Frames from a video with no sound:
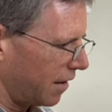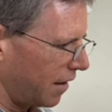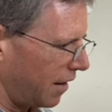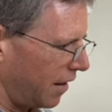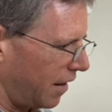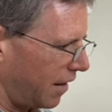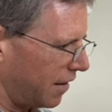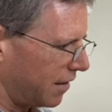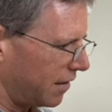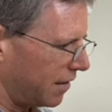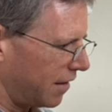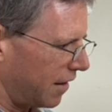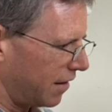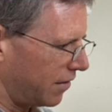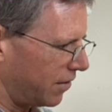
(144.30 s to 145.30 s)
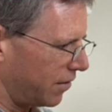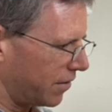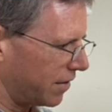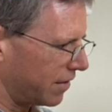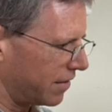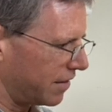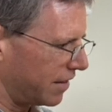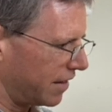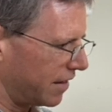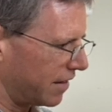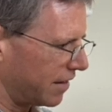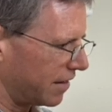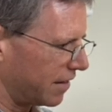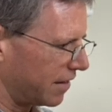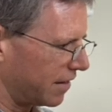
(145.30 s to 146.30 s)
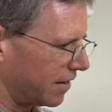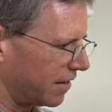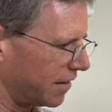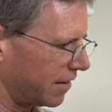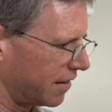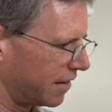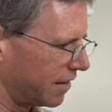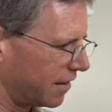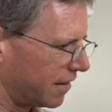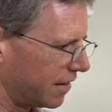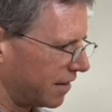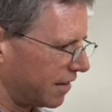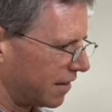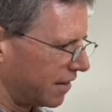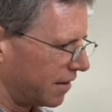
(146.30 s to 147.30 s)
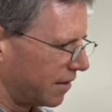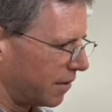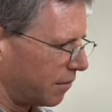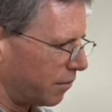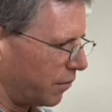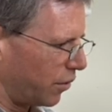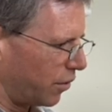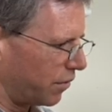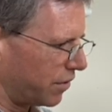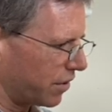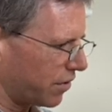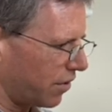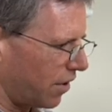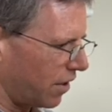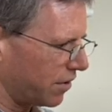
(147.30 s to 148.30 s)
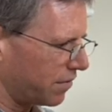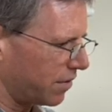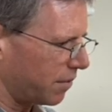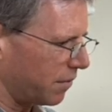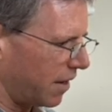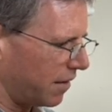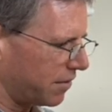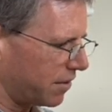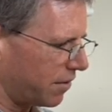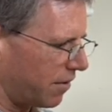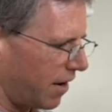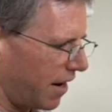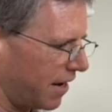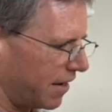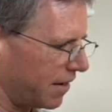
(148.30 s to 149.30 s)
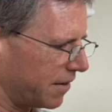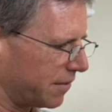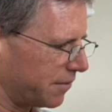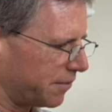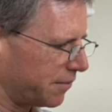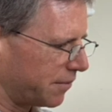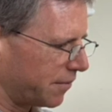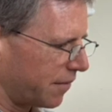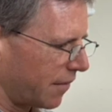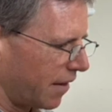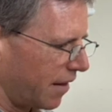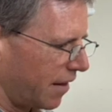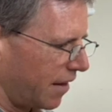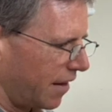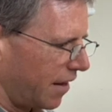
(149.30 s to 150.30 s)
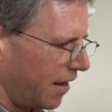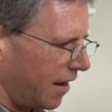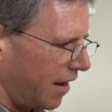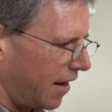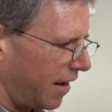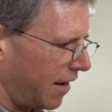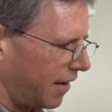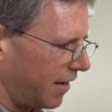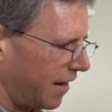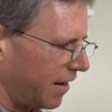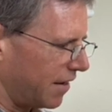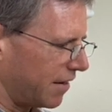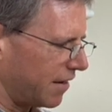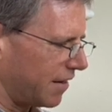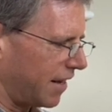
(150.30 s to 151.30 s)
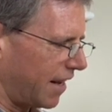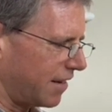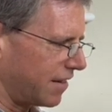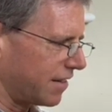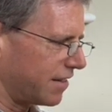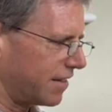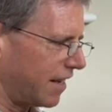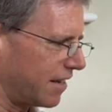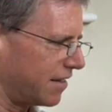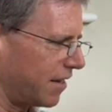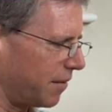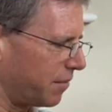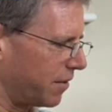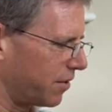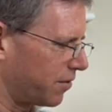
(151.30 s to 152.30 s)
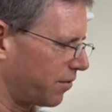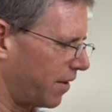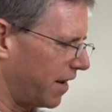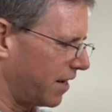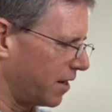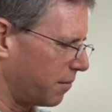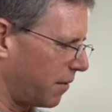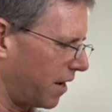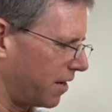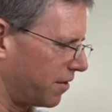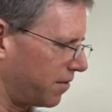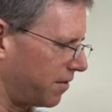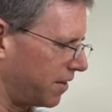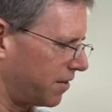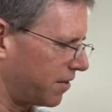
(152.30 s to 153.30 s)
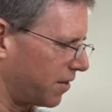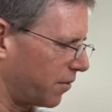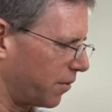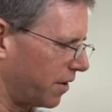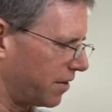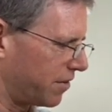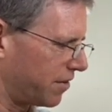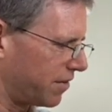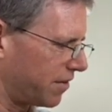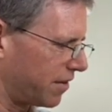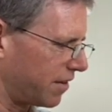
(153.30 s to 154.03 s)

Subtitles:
And as you can see, it moves across from left to right. And then that just sets up this randomized feature, which